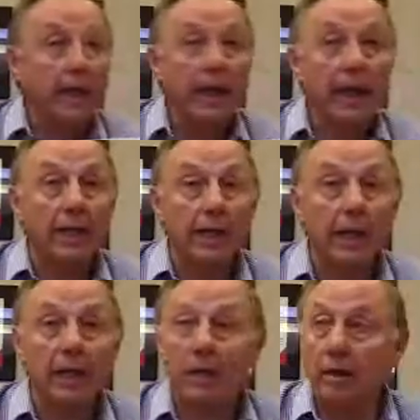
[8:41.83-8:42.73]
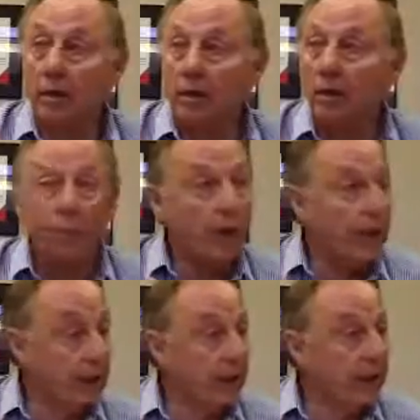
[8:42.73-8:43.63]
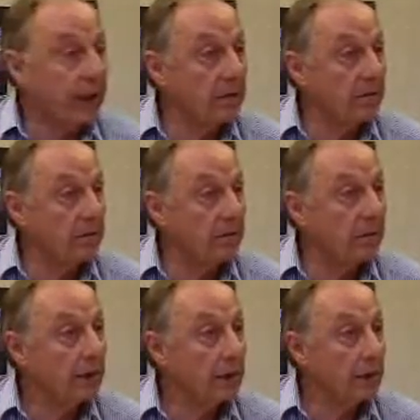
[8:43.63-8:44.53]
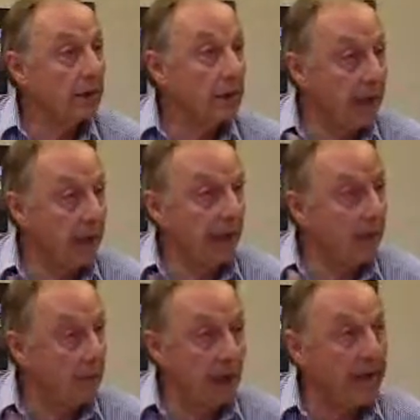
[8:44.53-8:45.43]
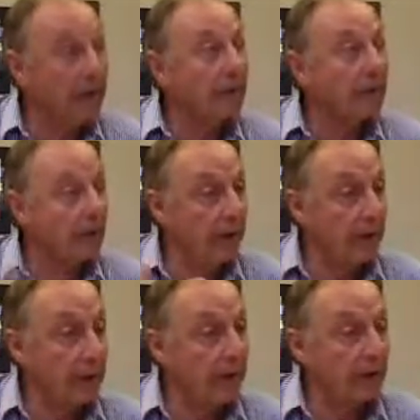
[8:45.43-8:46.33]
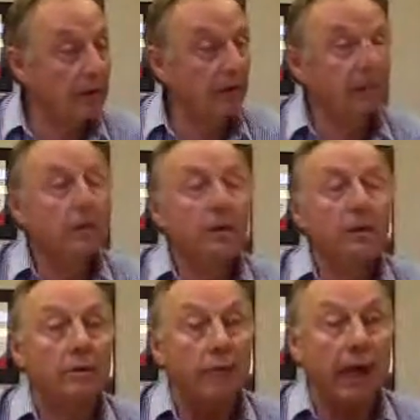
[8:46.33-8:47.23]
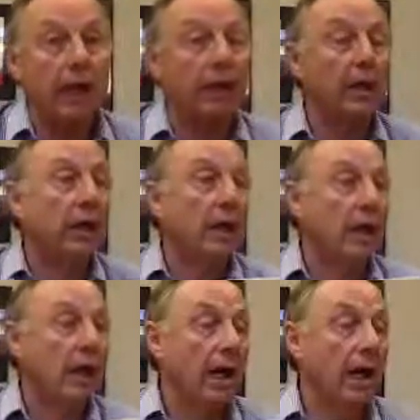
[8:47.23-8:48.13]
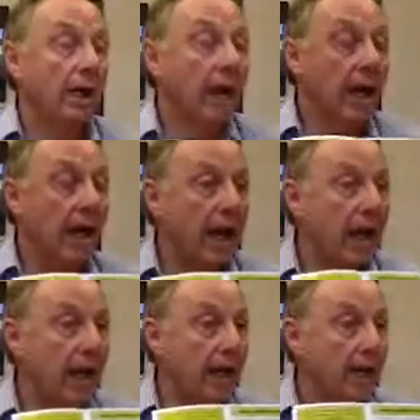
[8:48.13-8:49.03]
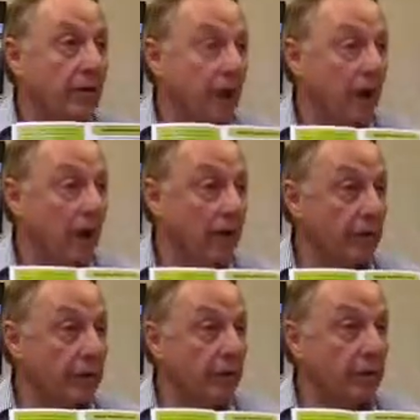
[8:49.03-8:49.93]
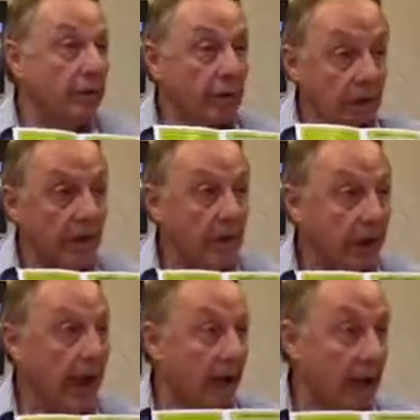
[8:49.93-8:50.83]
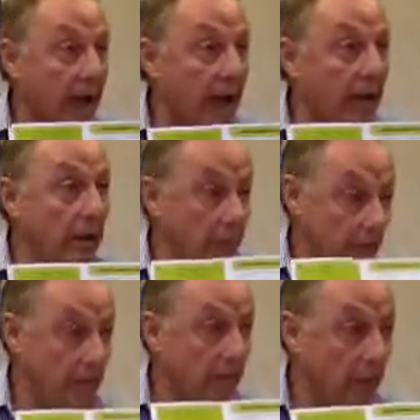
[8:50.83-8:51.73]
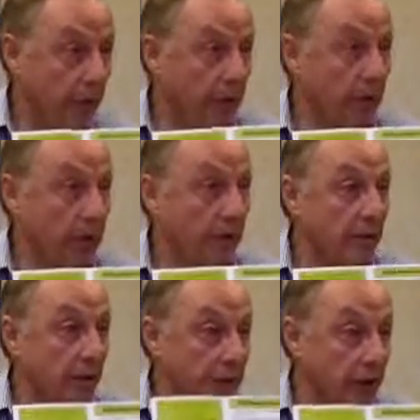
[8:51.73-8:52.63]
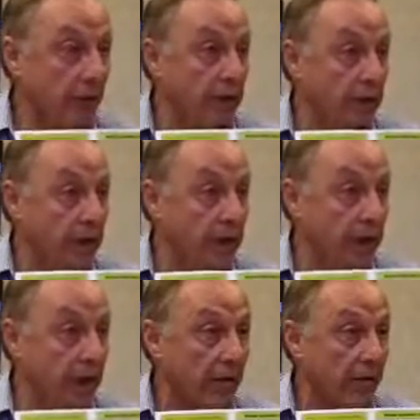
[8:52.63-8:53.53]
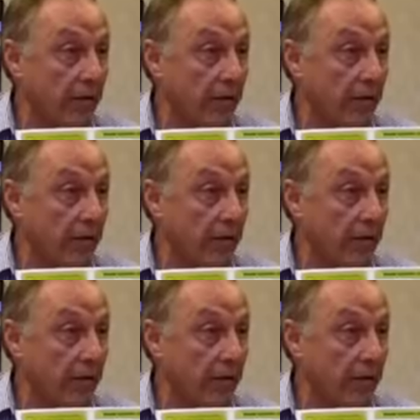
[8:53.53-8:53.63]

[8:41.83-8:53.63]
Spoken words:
And I said, do you embrace these? He said, yes, they make sense, we got to do it. Fine. I have not had a direct conversation, because I've been a campaign person with Joe since that time.